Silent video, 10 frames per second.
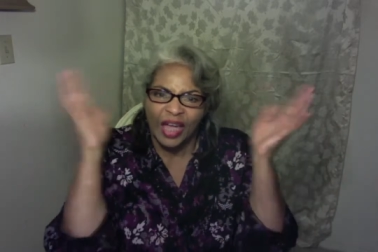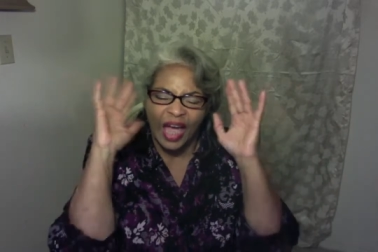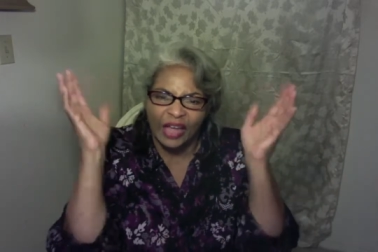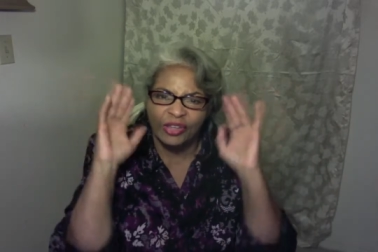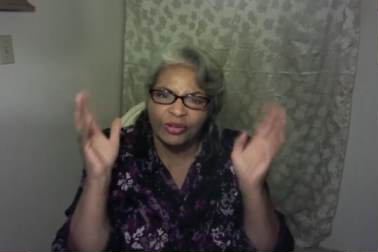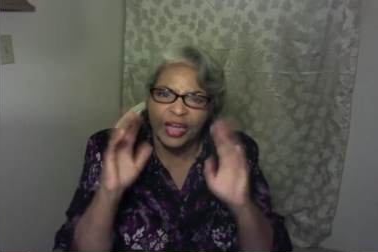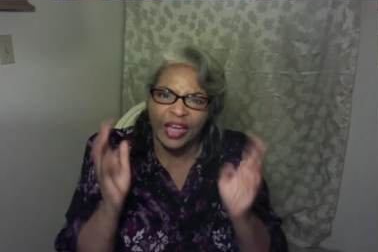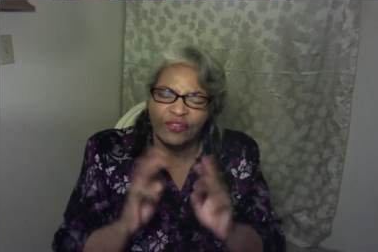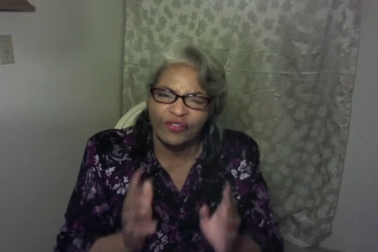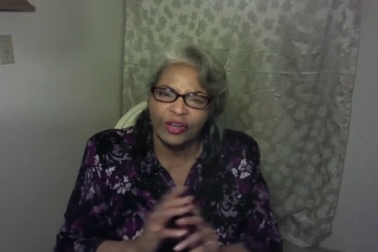and you
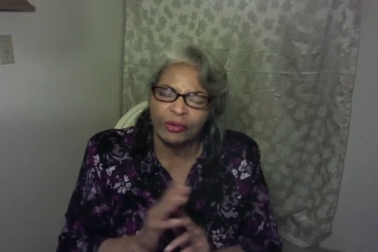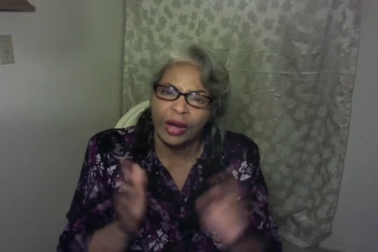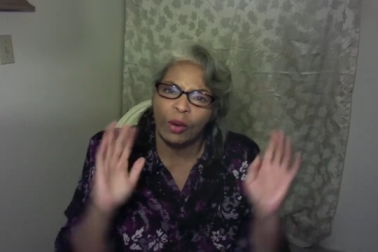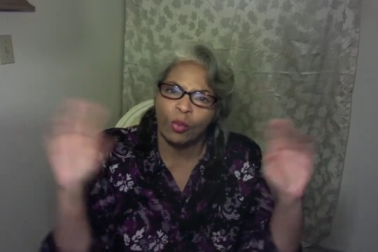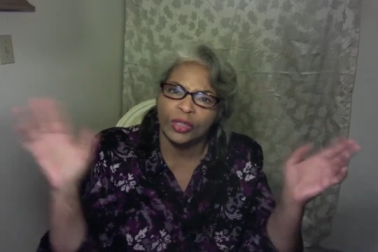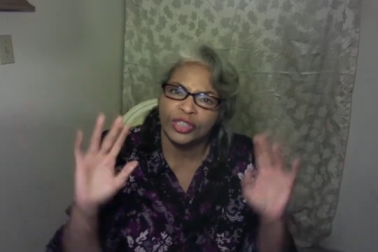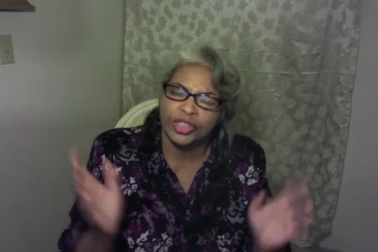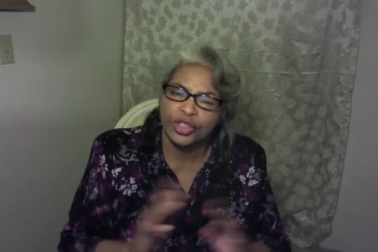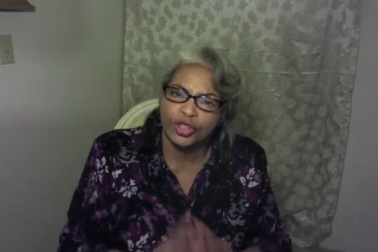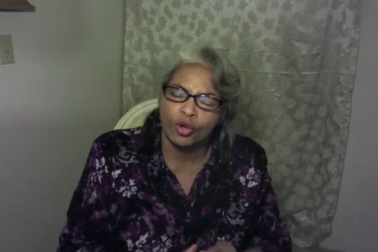can't figure out what's
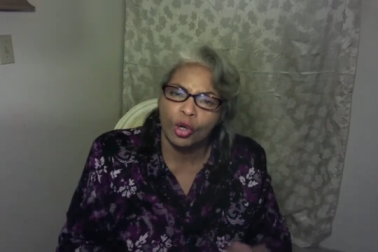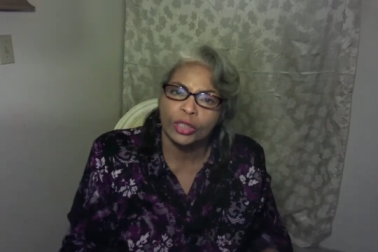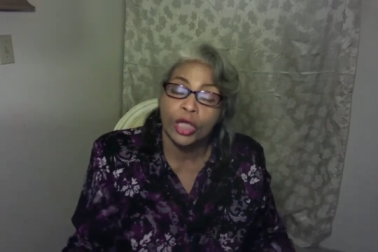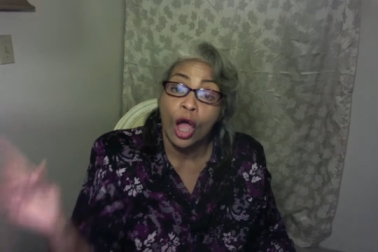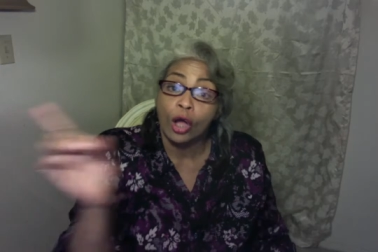the source.